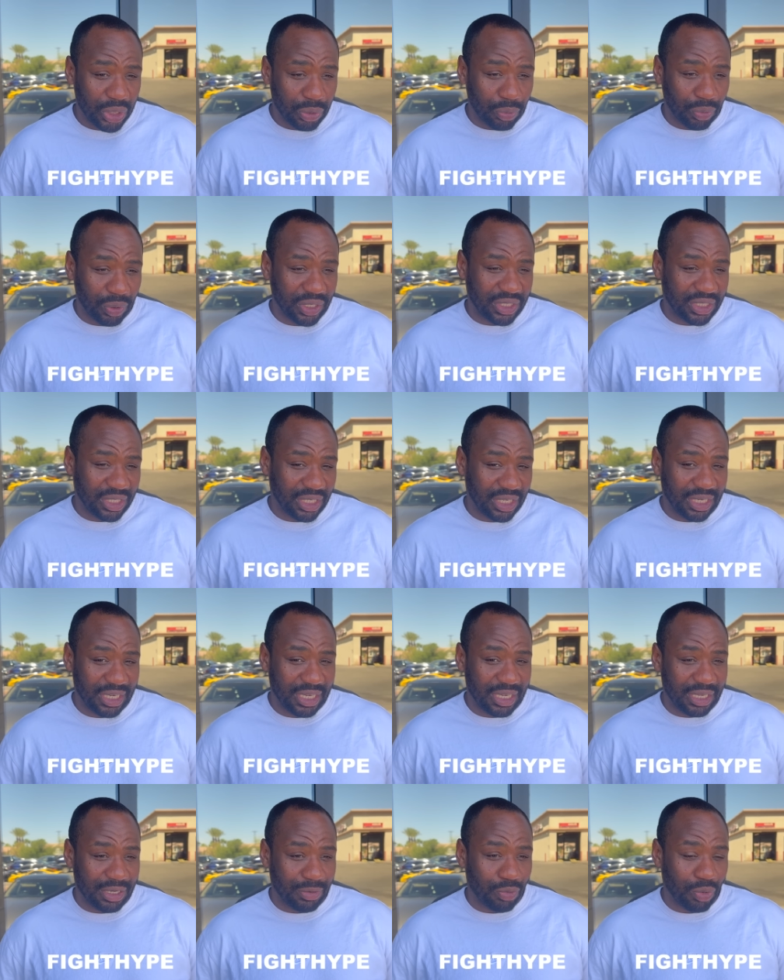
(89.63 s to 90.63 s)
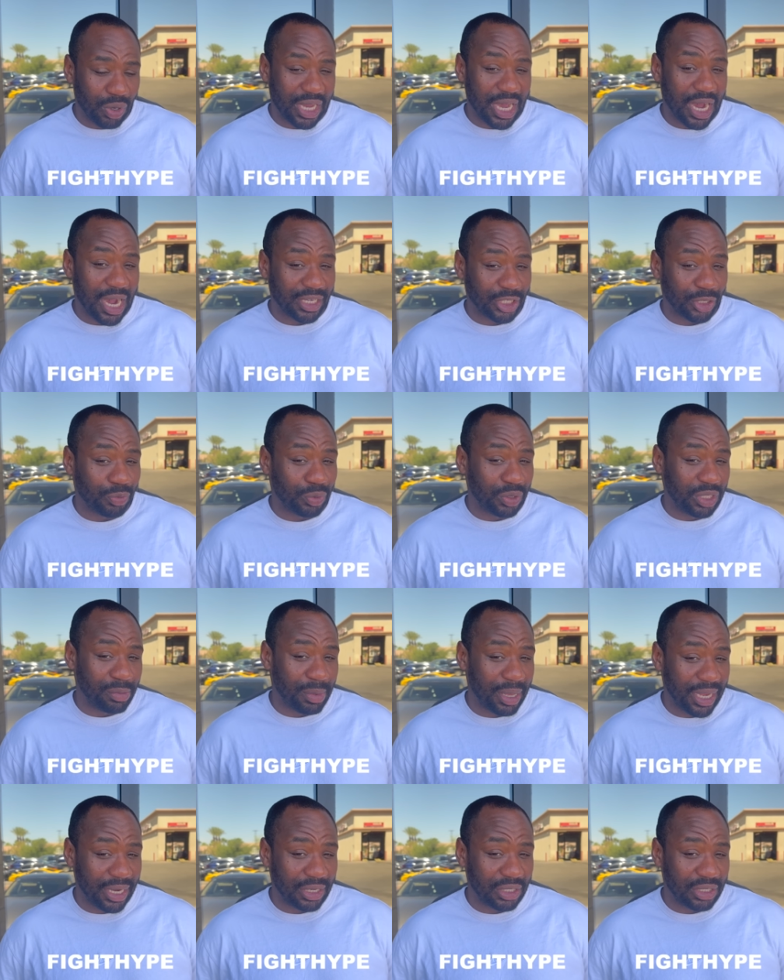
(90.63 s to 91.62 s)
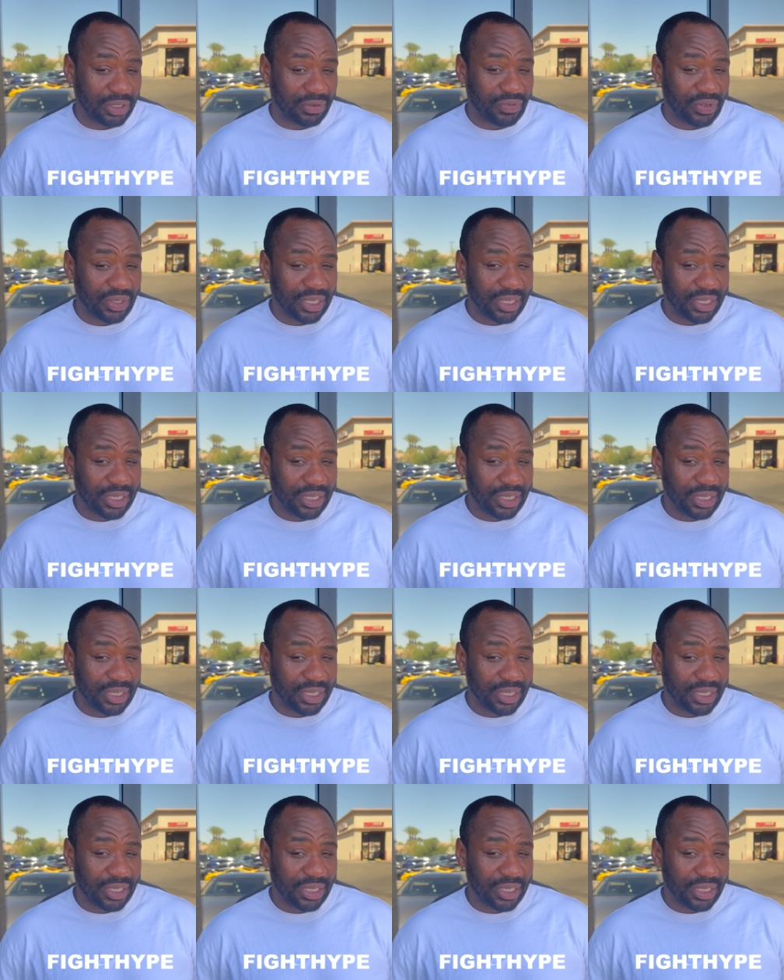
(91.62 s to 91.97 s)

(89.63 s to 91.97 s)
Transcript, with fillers: we see what guys are really made of.